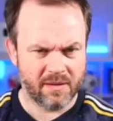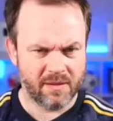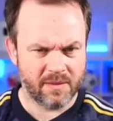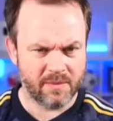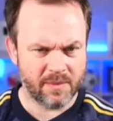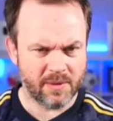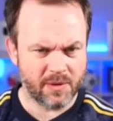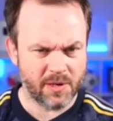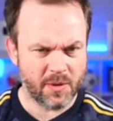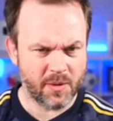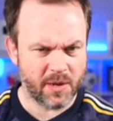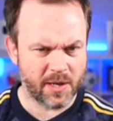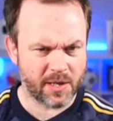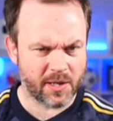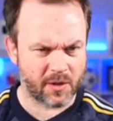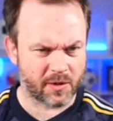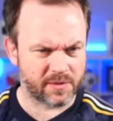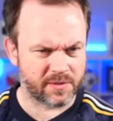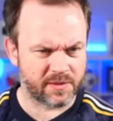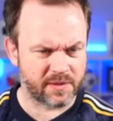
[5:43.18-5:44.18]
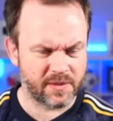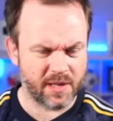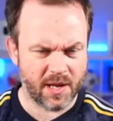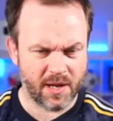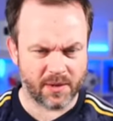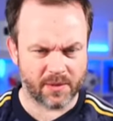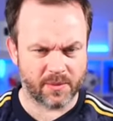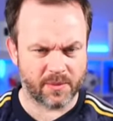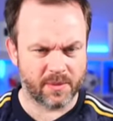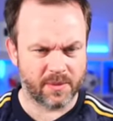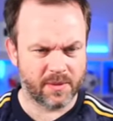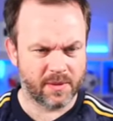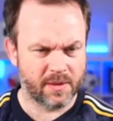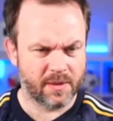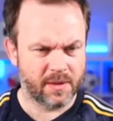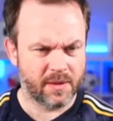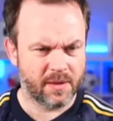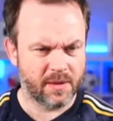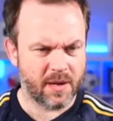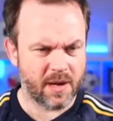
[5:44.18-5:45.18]
We've got no icons. No.
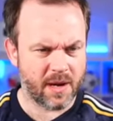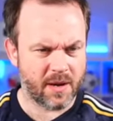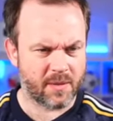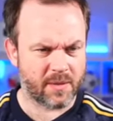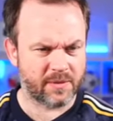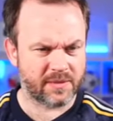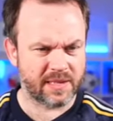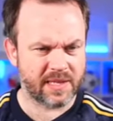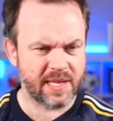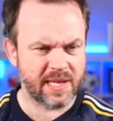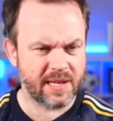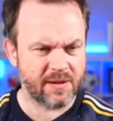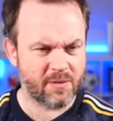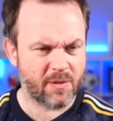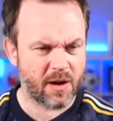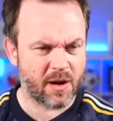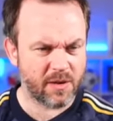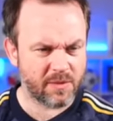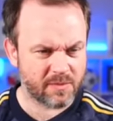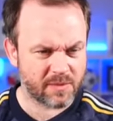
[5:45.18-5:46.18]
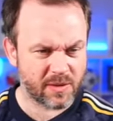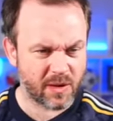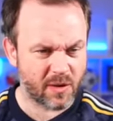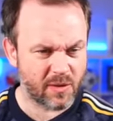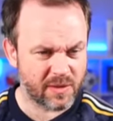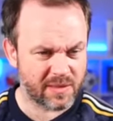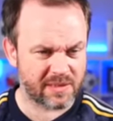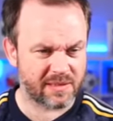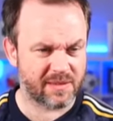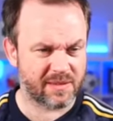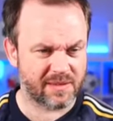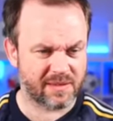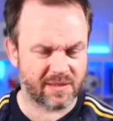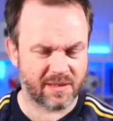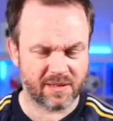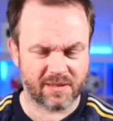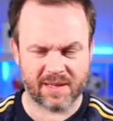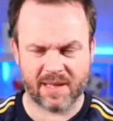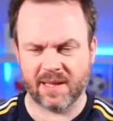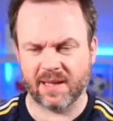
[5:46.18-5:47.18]
Oh, it was a hero.
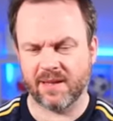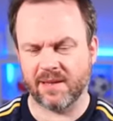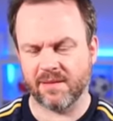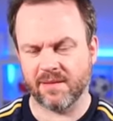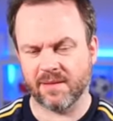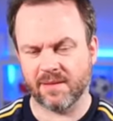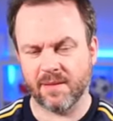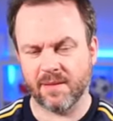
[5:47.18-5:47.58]
Okay.